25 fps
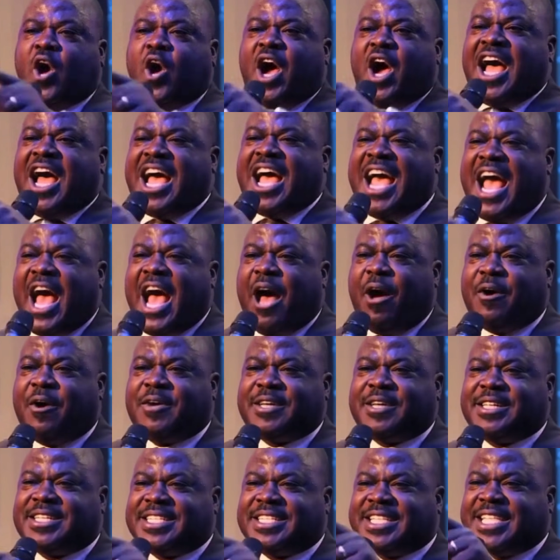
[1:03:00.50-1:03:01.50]
years, 6 years
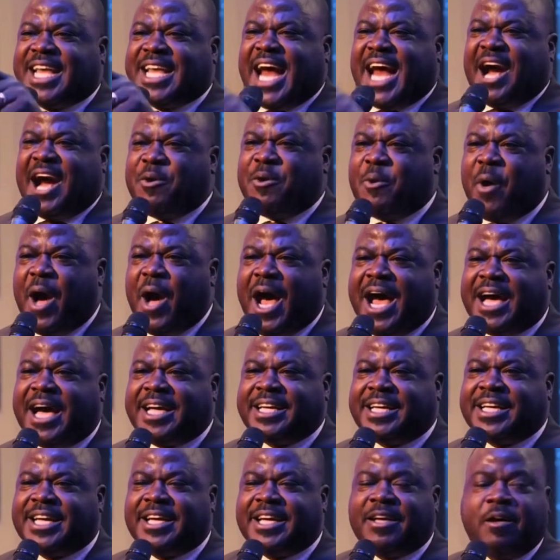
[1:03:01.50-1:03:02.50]
before he enter
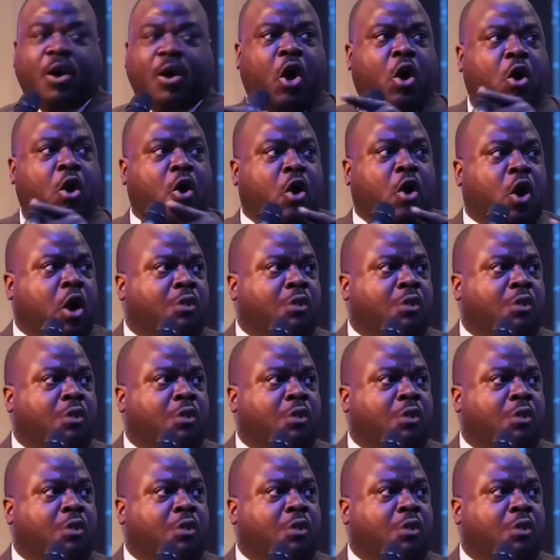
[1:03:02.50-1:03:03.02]
university. Do